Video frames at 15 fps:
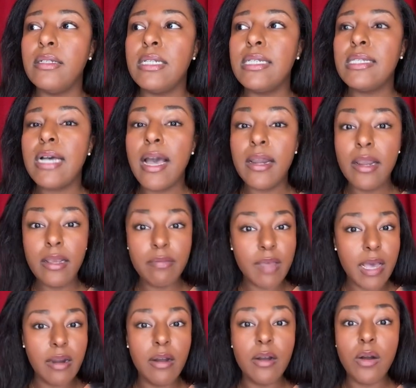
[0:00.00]
deciding
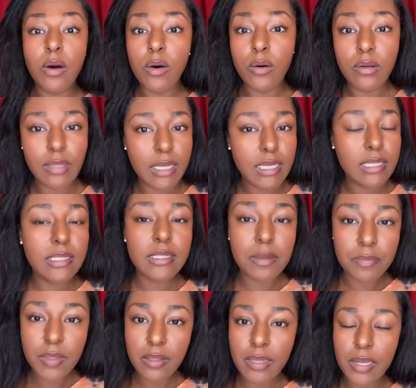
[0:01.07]
that a goal is
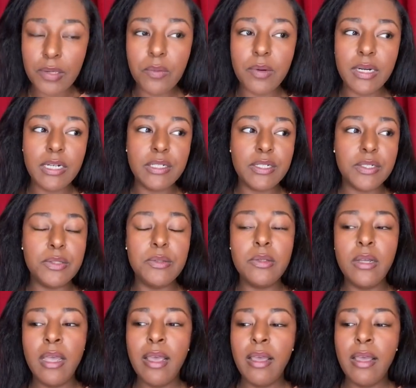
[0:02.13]
something that you want to do,